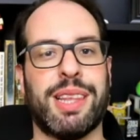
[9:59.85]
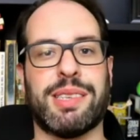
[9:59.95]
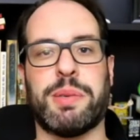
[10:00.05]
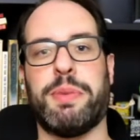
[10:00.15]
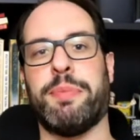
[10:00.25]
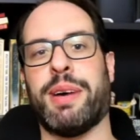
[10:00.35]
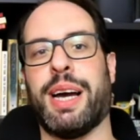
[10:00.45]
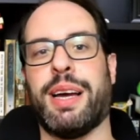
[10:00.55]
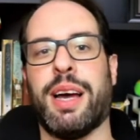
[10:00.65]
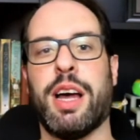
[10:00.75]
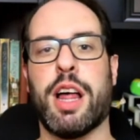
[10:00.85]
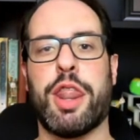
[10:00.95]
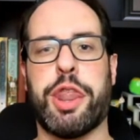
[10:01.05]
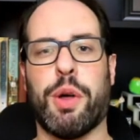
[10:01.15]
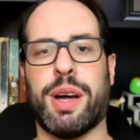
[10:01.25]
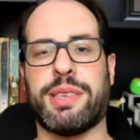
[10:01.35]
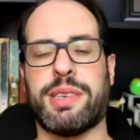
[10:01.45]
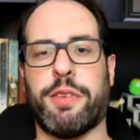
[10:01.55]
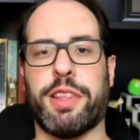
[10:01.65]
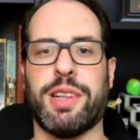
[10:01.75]
This has been my
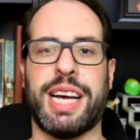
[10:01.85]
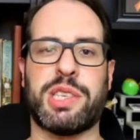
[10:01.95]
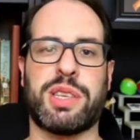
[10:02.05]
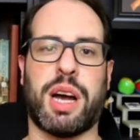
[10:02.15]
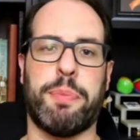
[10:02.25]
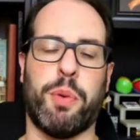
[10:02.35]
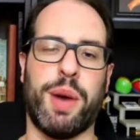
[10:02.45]
thoughts over the last couple